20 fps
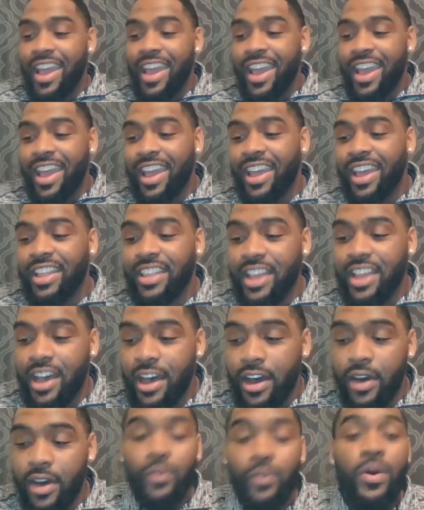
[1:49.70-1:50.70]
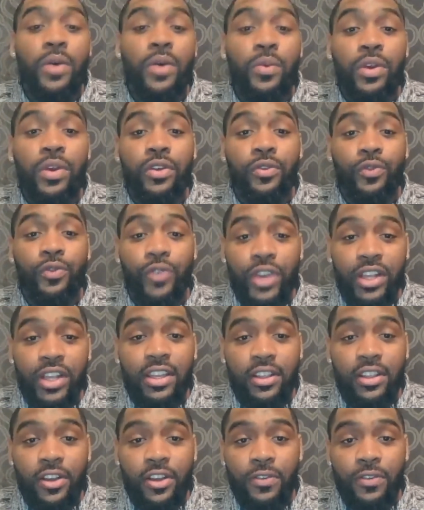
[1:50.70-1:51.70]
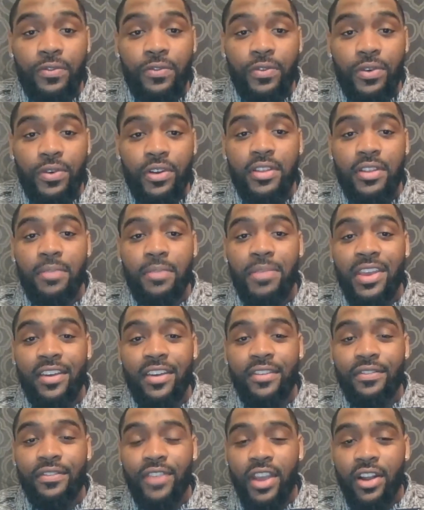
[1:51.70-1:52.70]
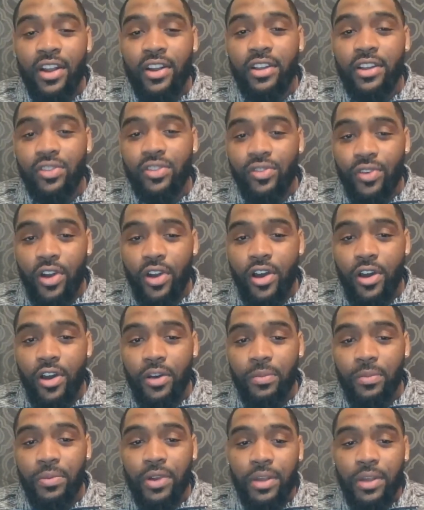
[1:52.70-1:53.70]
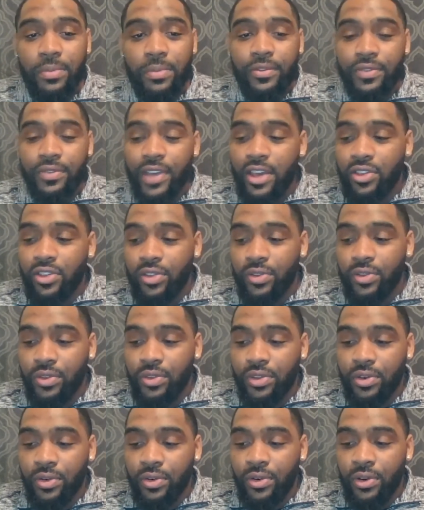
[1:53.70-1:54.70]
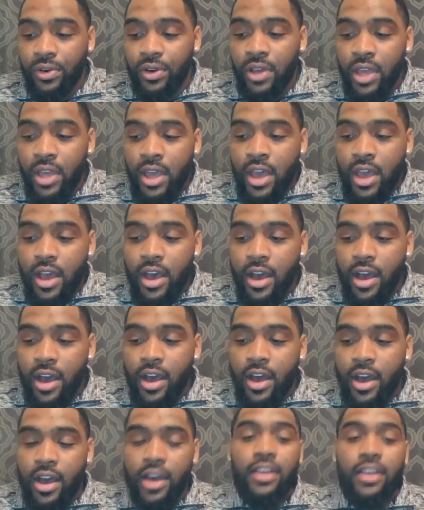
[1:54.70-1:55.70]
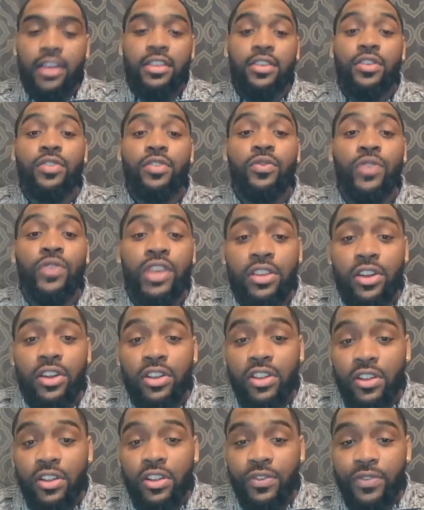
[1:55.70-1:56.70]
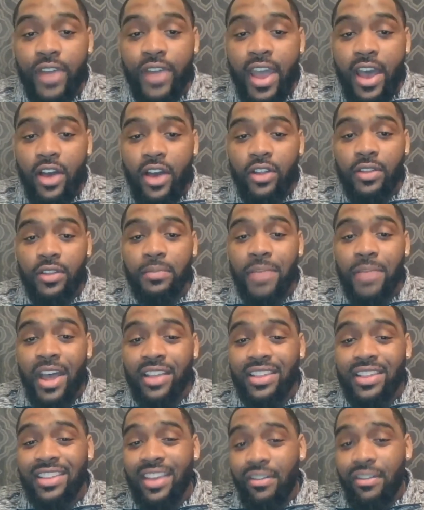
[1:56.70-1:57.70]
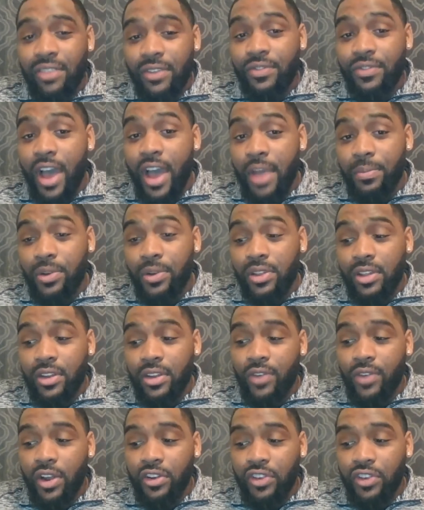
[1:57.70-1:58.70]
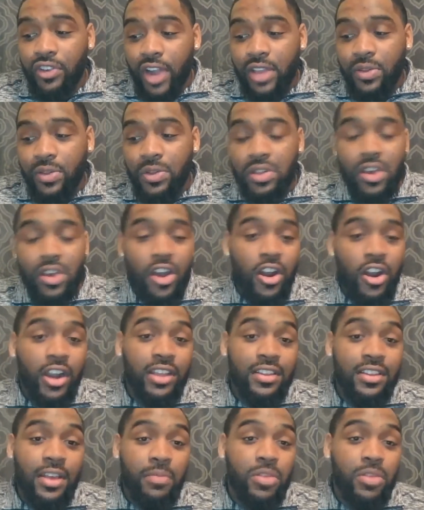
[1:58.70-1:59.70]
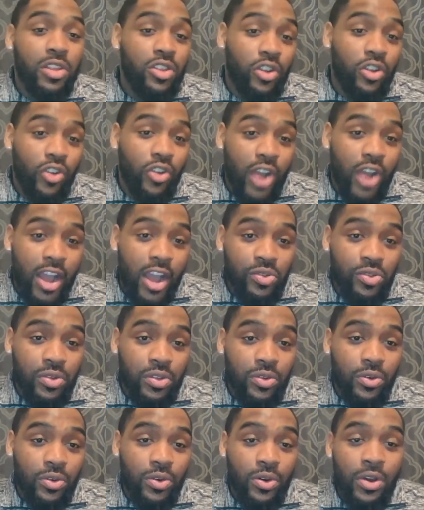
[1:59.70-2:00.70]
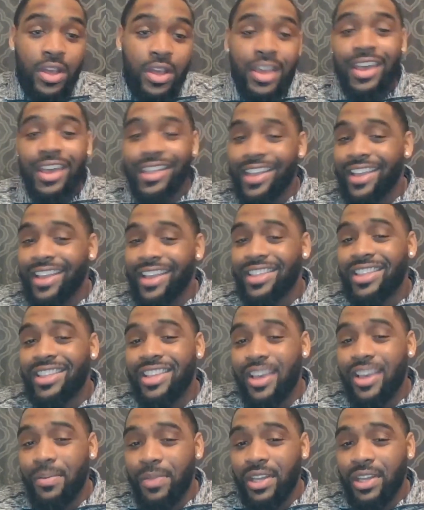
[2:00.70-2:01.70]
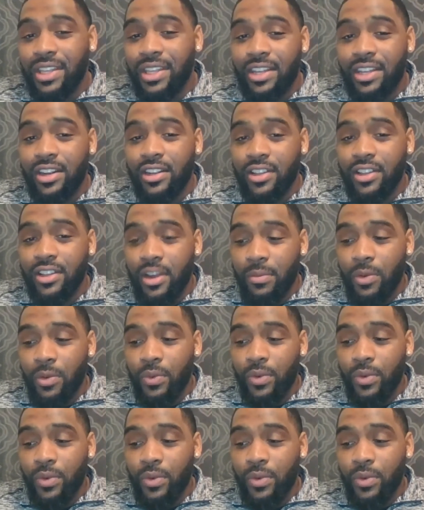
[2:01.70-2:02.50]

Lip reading: And what we're really known for is to be a very strong pre-professional school. Research has found about 75% of our graduates are accepted to graduate school, and that's typically their #1